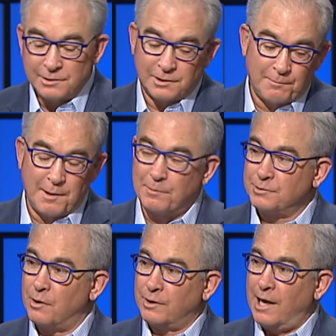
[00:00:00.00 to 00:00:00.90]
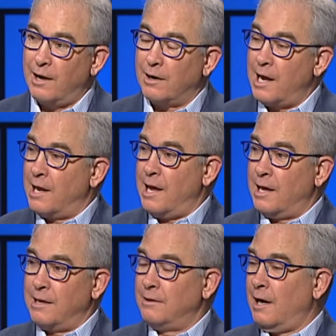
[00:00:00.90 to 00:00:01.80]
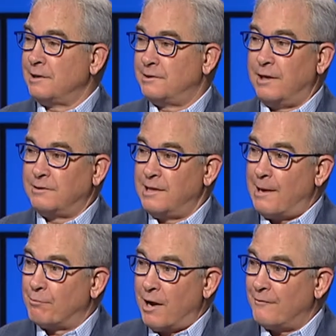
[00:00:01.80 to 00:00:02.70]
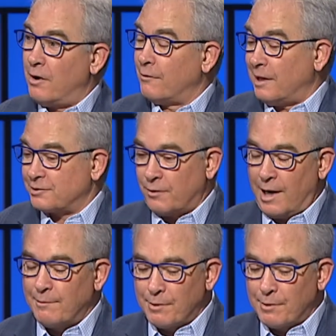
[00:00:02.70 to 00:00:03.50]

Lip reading: Some people don't care. And I say to that, bravo, that's great.